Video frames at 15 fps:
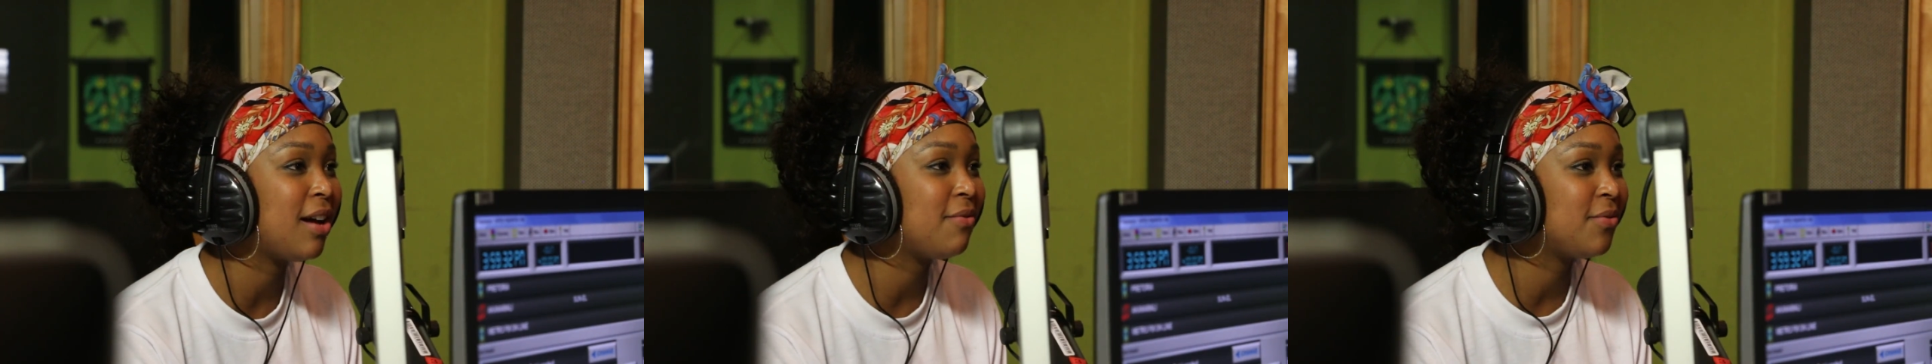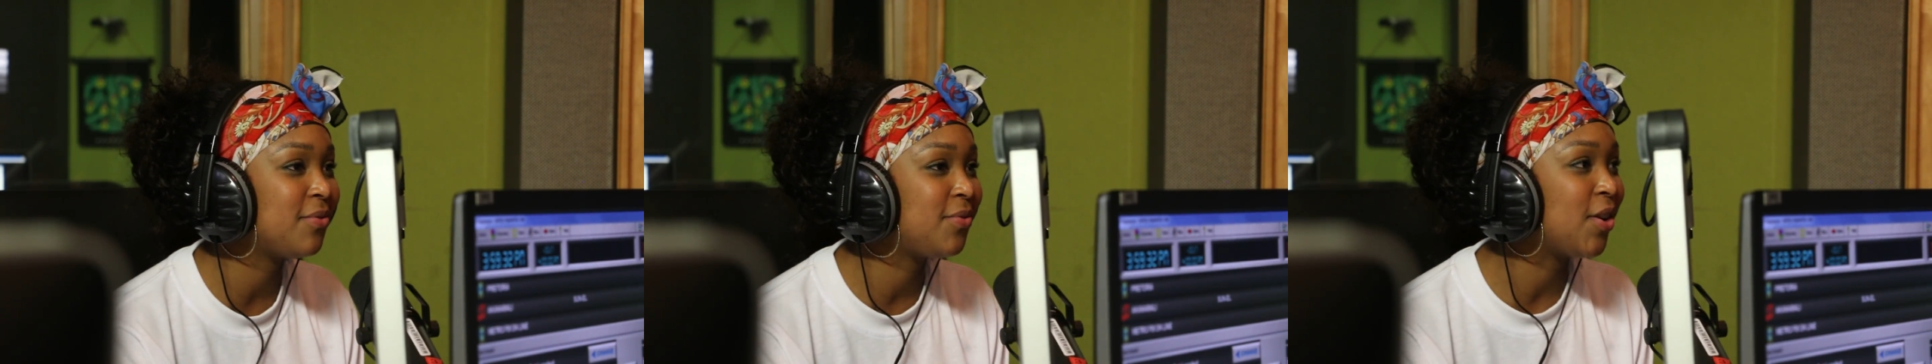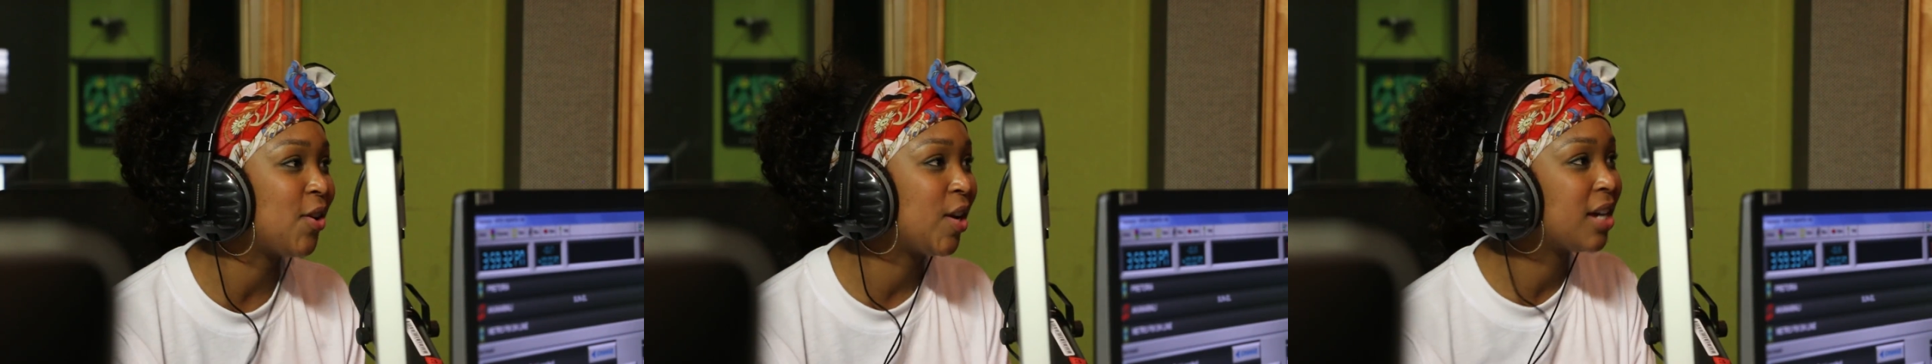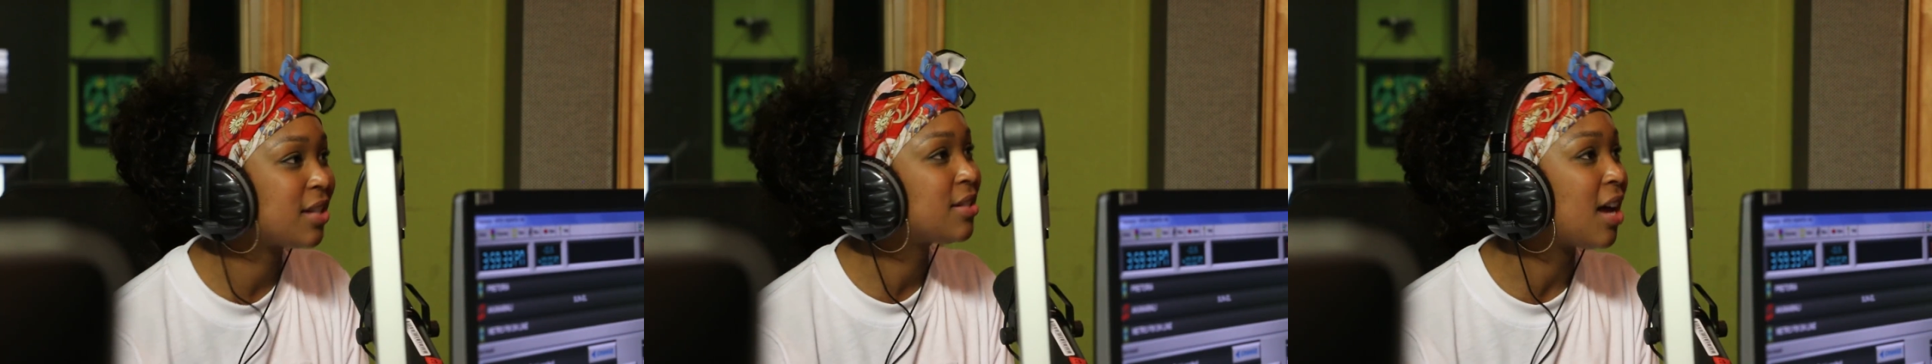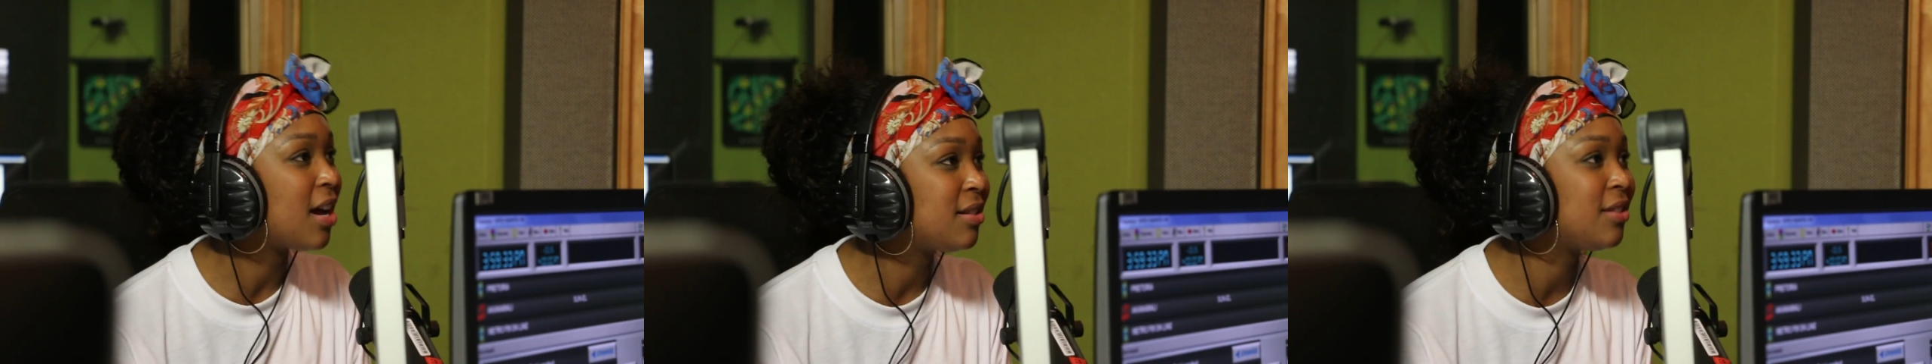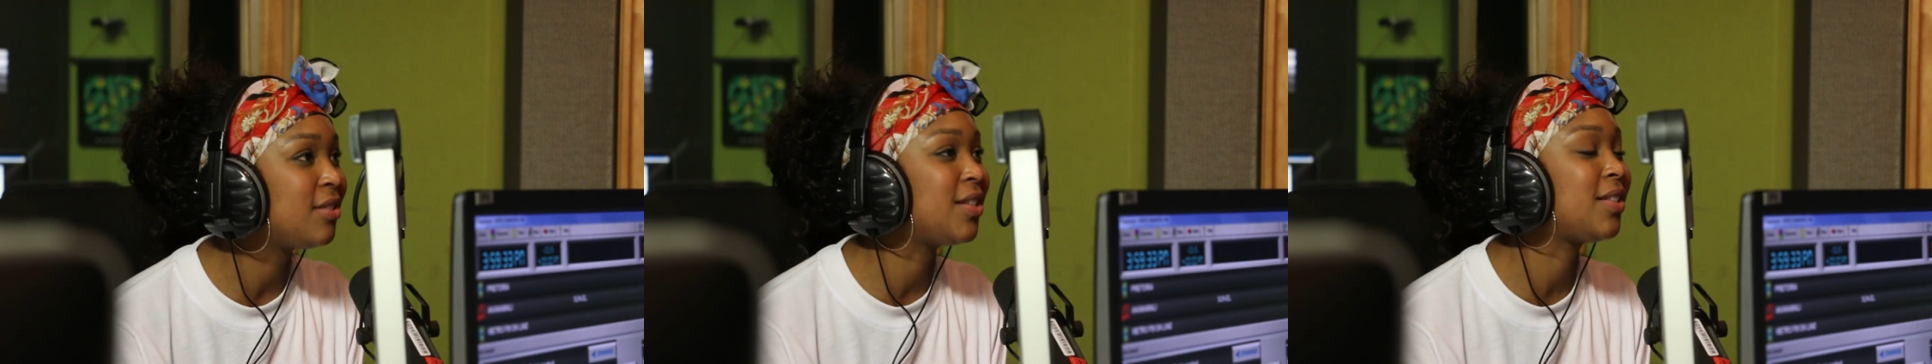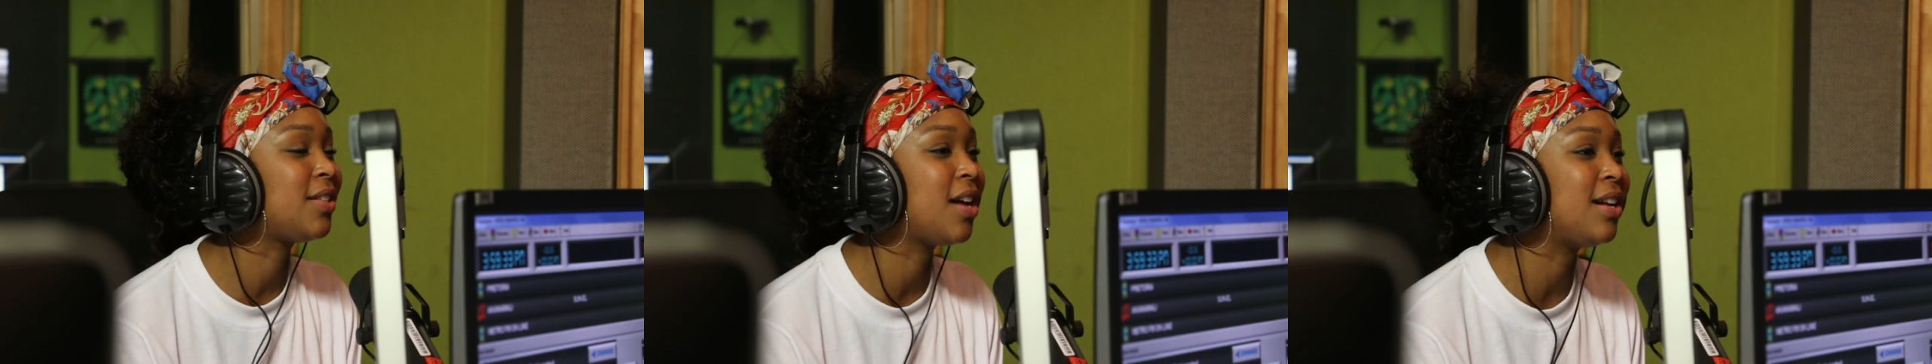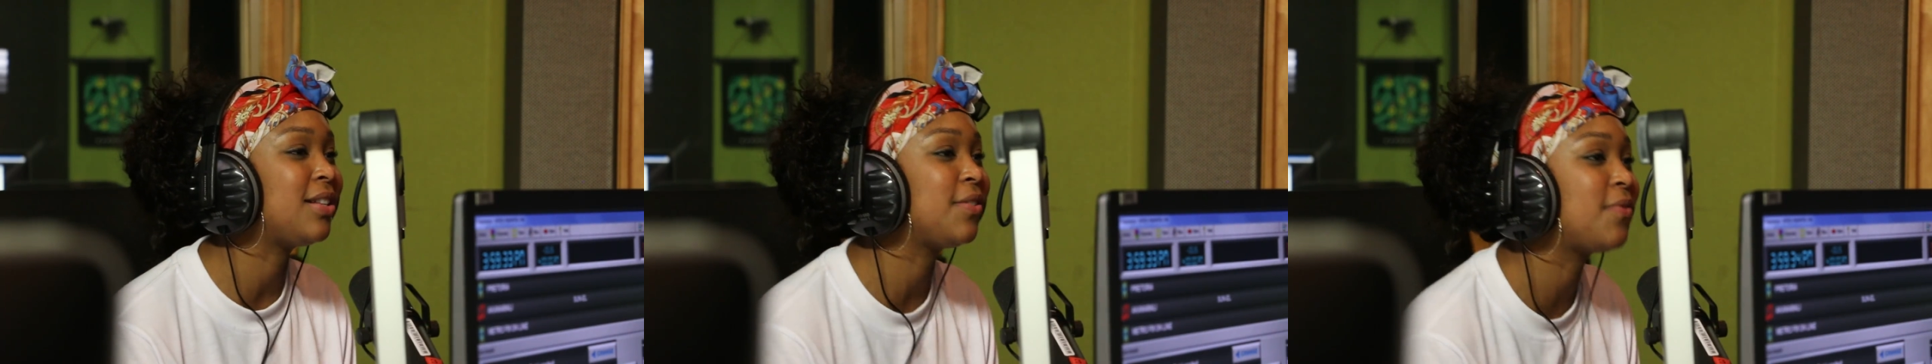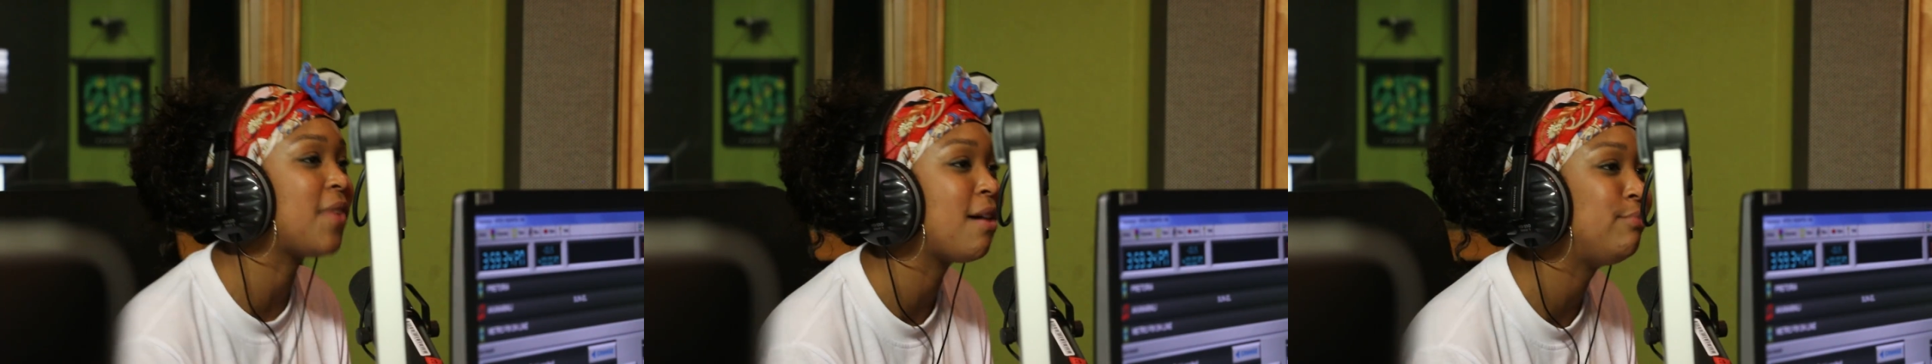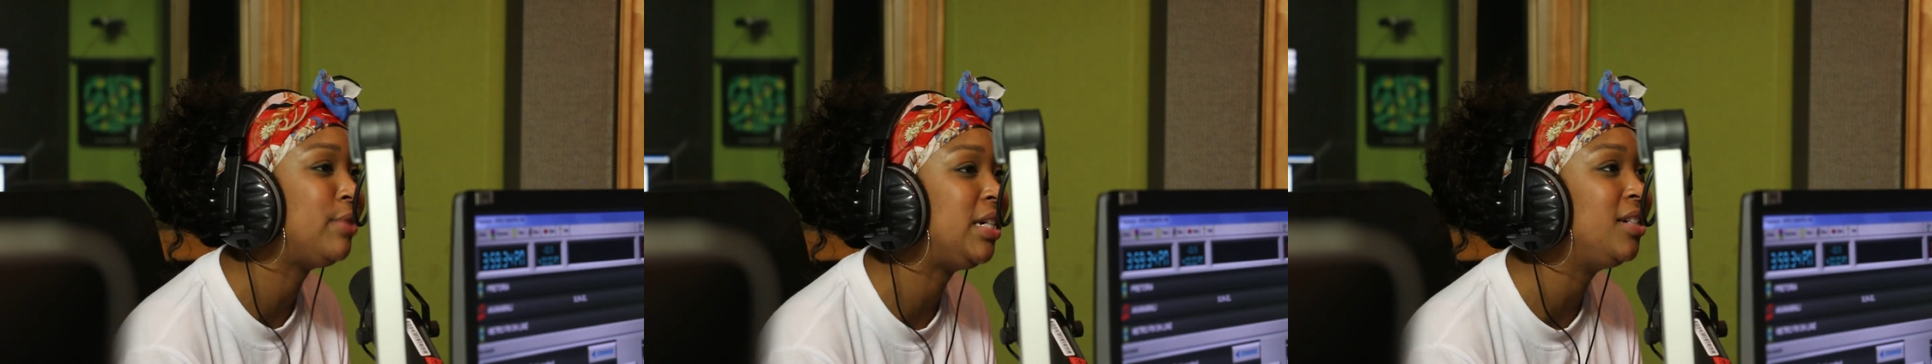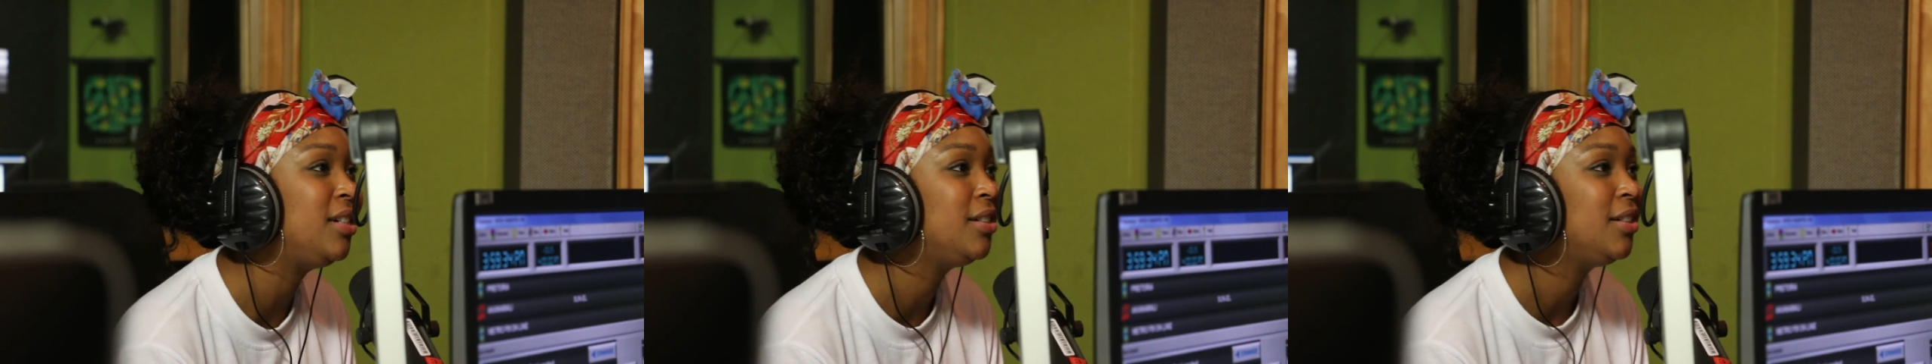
I'm very excited to start a family.